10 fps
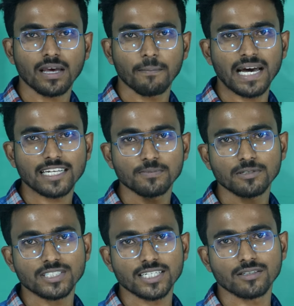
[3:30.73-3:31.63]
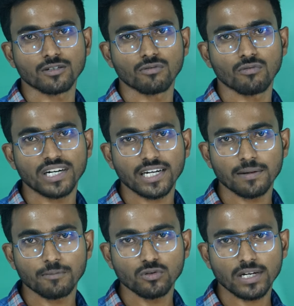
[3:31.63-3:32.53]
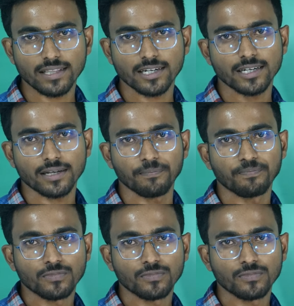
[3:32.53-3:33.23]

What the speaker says: maximum changed one time to another time.